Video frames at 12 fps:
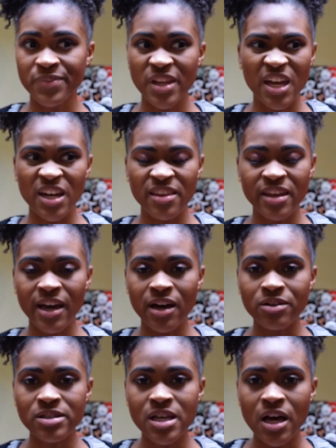anything
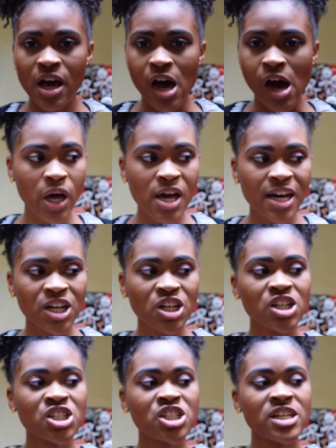else.
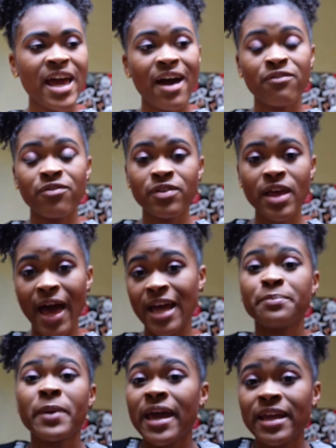Could she have
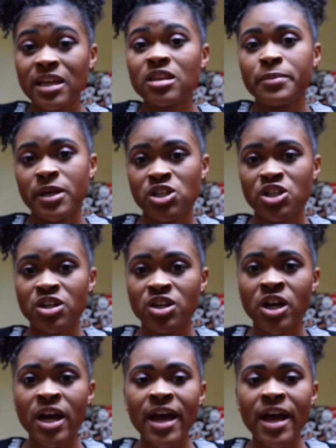had painted the picture